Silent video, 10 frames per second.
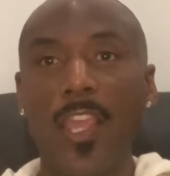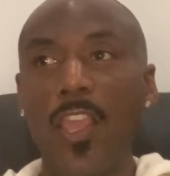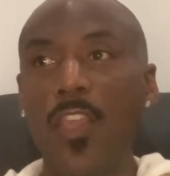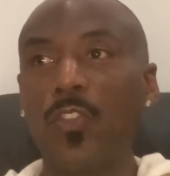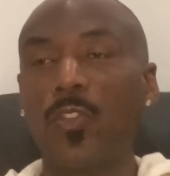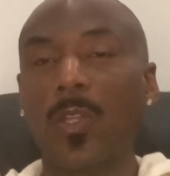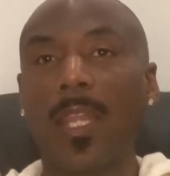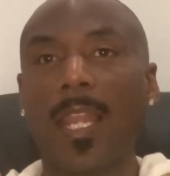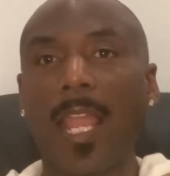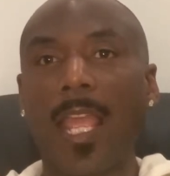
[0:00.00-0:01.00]
Is your
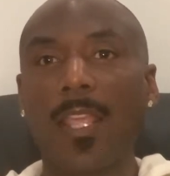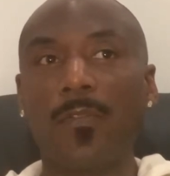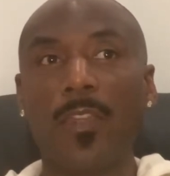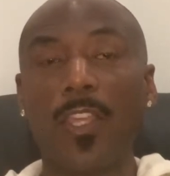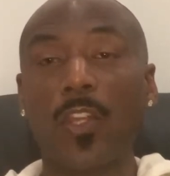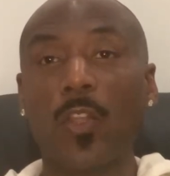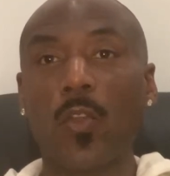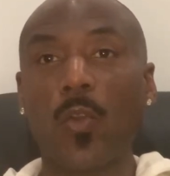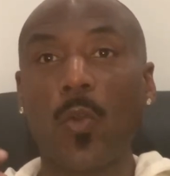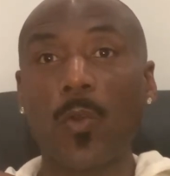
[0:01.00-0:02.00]
life in
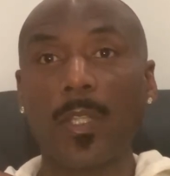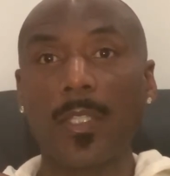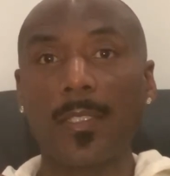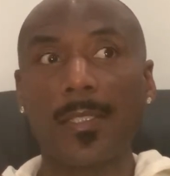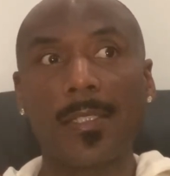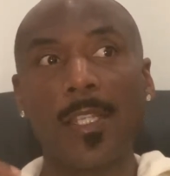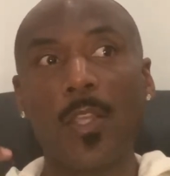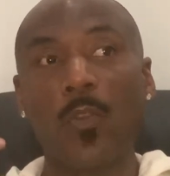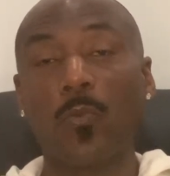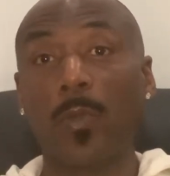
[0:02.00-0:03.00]
accordance
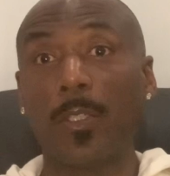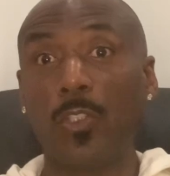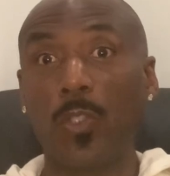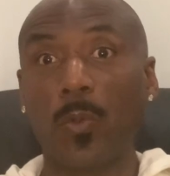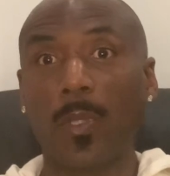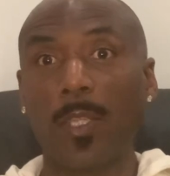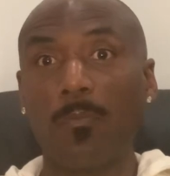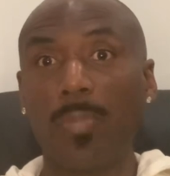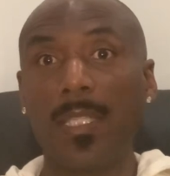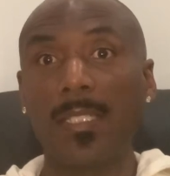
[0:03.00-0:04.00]
with joy,
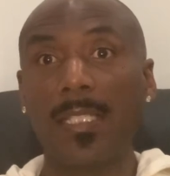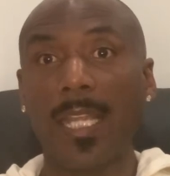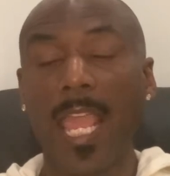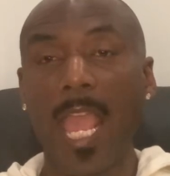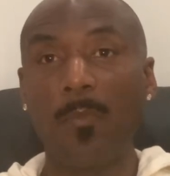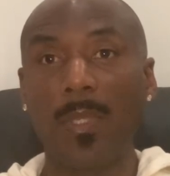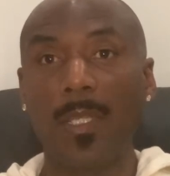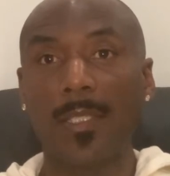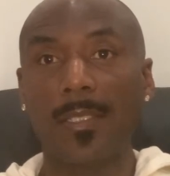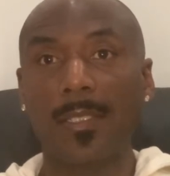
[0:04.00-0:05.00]
peace, and
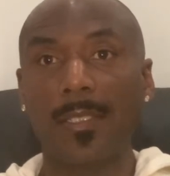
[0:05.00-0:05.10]
happiness?